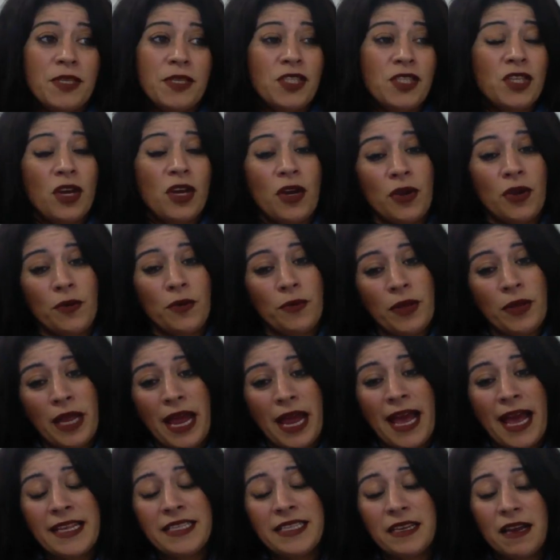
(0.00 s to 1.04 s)

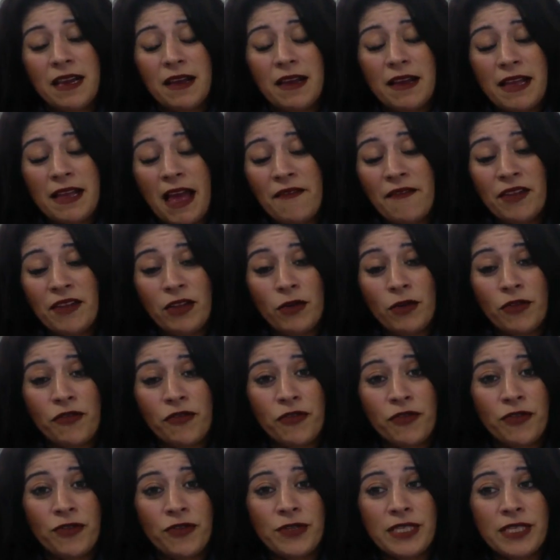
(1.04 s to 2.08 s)
have a look
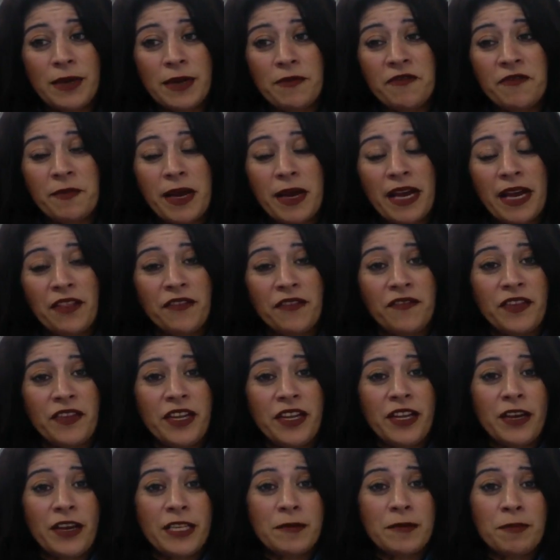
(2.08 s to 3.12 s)
through some of my other
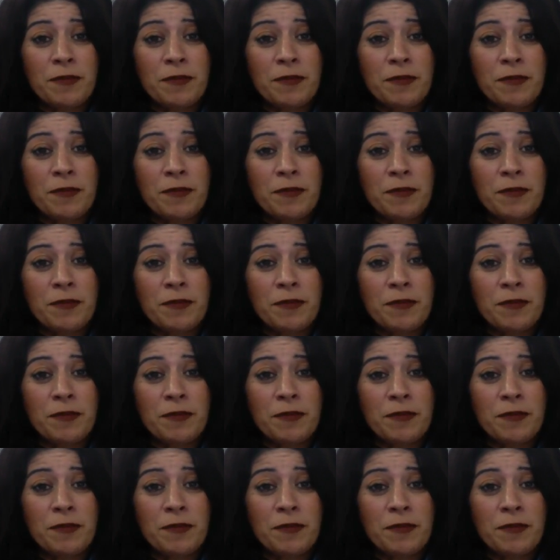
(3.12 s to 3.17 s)
videos,